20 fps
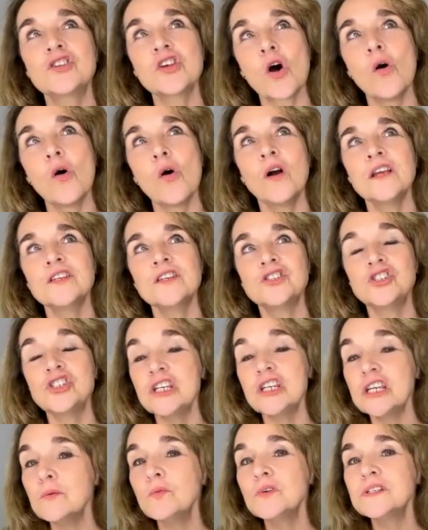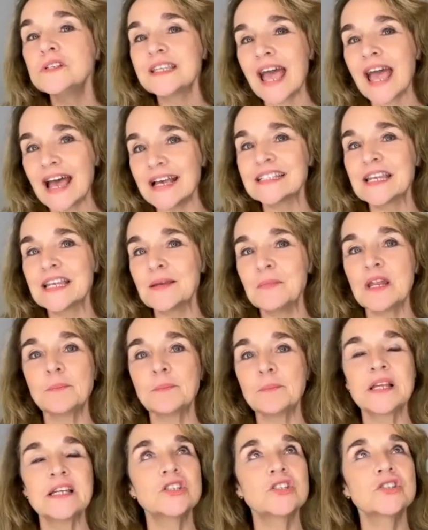so she was asking me
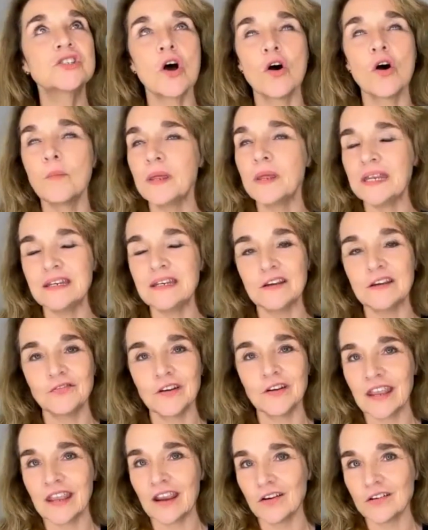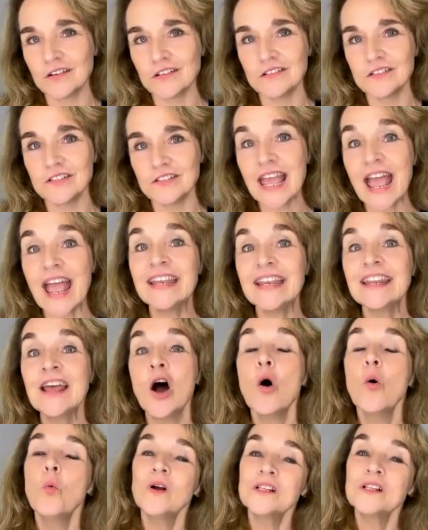to play so many different characters. And
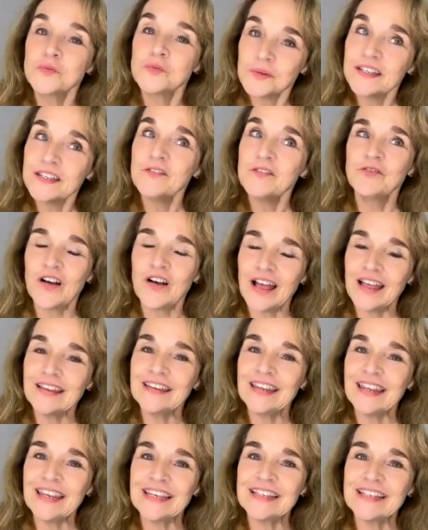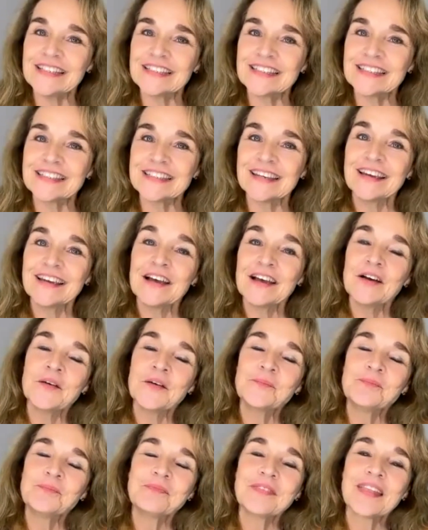what's really fun is
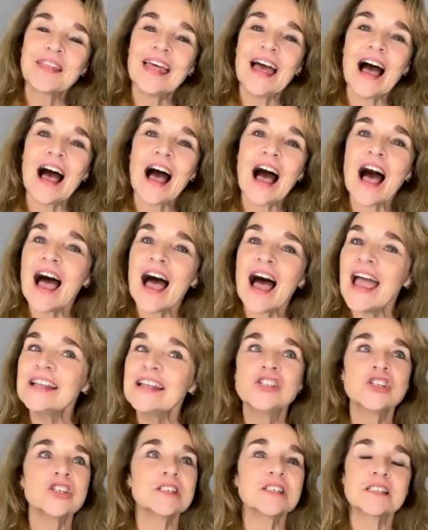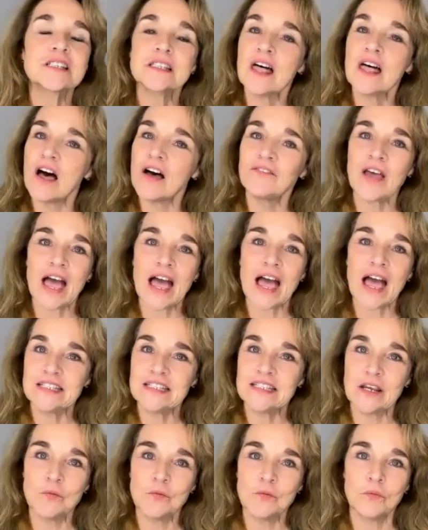I just love
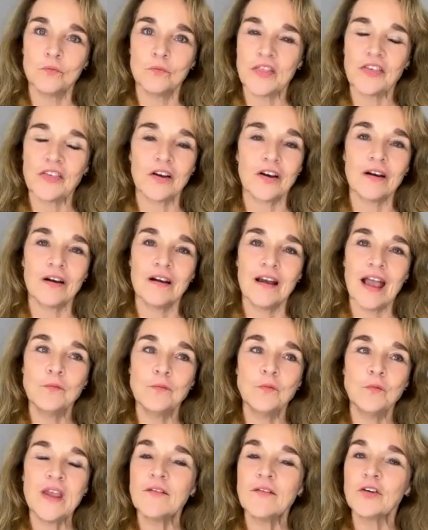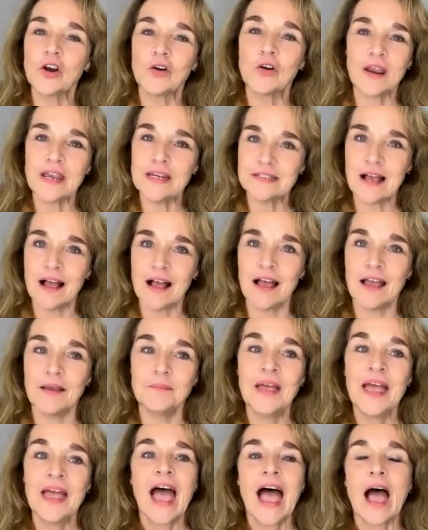acting with her, and we have a great
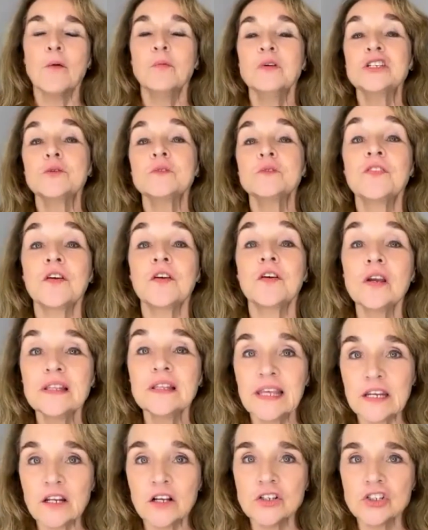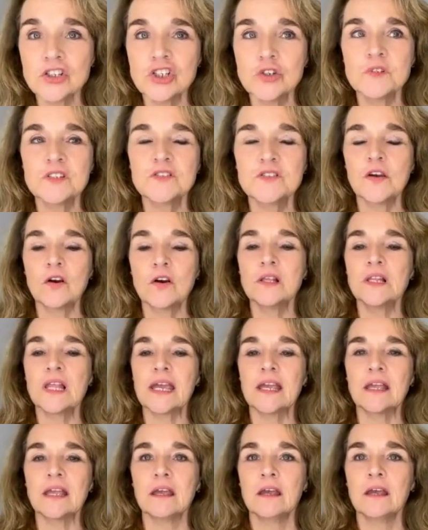time. And when she was very little, she was very
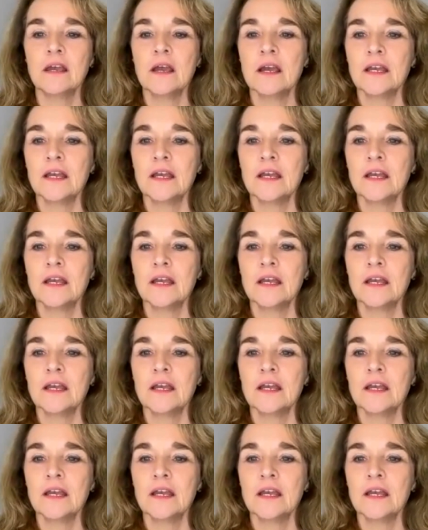like,